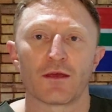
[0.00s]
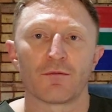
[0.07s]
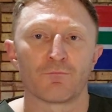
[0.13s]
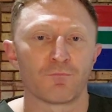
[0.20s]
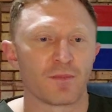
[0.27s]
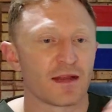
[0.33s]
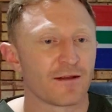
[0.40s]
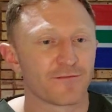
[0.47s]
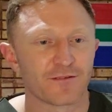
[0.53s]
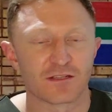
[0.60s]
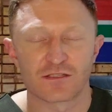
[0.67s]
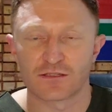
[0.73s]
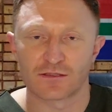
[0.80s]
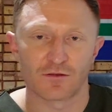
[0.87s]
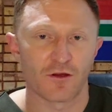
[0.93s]

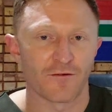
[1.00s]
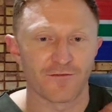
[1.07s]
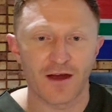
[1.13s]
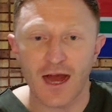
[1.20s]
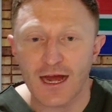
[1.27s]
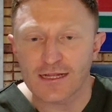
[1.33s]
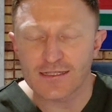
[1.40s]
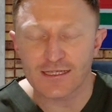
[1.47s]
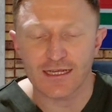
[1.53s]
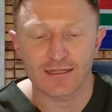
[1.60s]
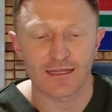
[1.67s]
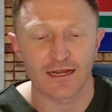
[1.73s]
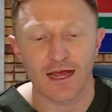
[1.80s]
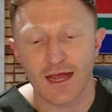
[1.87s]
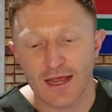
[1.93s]
benefits of hindsight
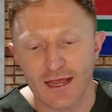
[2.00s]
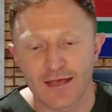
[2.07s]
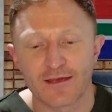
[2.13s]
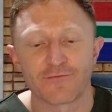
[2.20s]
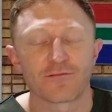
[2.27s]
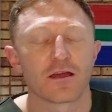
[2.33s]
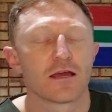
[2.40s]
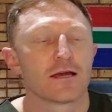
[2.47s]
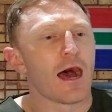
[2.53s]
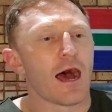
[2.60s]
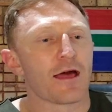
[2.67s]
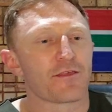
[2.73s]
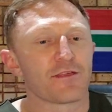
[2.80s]
that I have. I